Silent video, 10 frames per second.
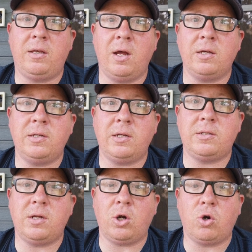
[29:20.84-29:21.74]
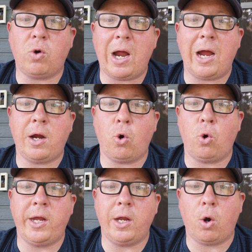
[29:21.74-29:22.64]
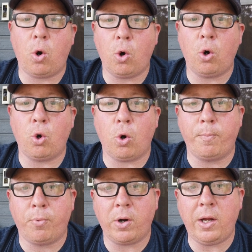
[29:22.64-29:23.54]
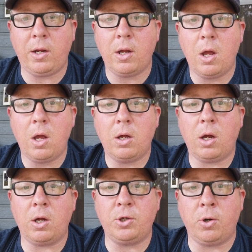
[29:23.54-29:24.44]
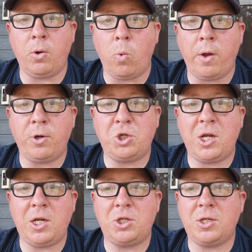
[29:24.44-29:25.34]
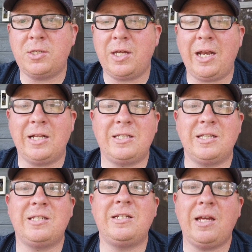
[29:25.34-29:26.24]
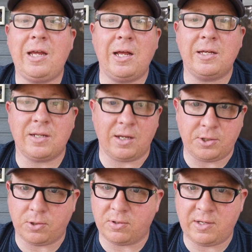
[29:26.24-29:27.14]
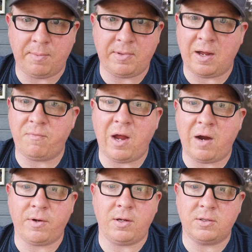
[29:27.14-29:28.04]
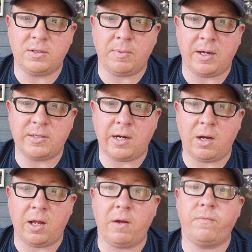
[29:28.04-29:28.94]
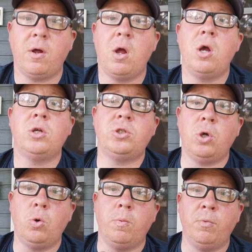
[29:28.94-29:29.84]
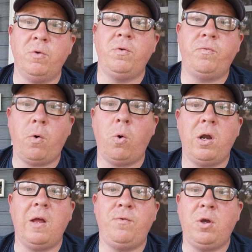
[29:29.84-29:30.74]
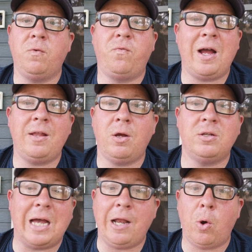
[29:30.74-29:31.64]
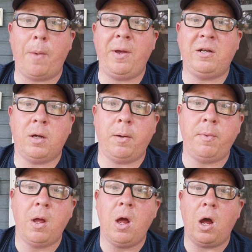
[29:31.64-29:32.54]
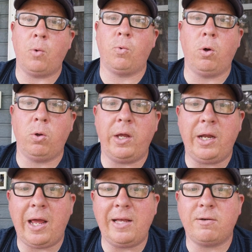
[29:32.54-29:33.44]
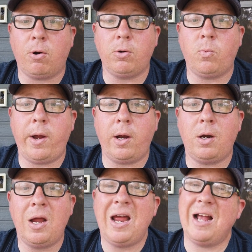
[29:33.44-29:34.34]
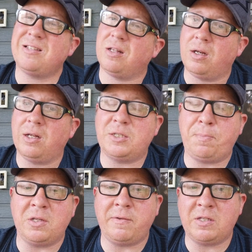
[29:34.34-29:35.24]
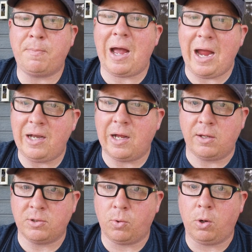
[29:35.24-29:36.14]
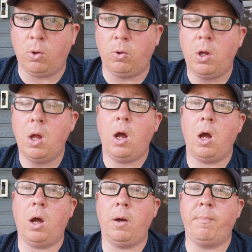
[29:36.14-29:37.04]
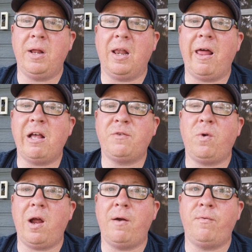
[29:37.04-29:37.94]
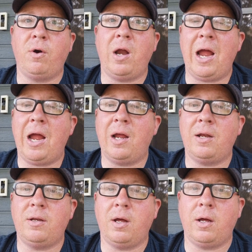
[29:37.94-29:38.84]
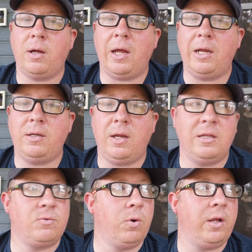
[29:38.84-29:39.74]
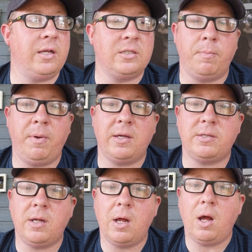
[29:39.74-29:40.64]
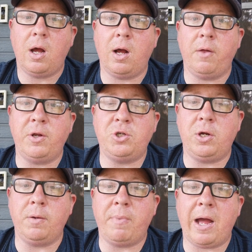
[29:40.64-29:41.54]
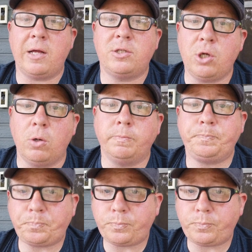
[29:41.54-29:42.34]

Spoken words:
doesn't crack or get hard or break during weather changes, and it's the stickiest electrical tape that I've ever used in my entire life. So moving forward, if you can find those, I know I picked up a roll at Ace Hardware. It's a little expensive. It's about $8 a roll, but it lasts forever, and it really is the best that you can buy. So